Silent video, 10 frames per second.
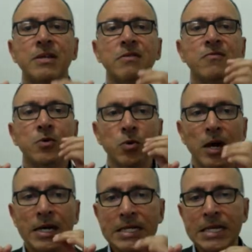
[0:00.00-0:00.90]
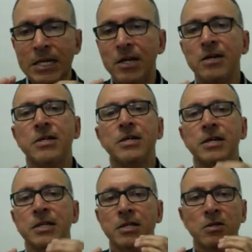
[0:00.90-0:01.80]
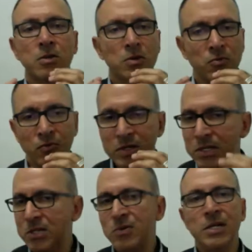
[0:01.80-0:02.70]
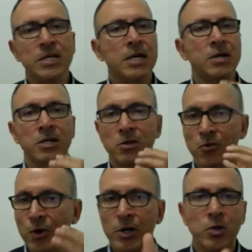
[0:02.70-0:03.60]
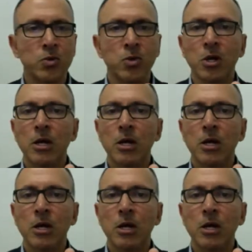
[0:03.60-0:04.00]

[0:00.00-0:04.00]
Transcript: and if you are in that area and then your visa is running out and you want to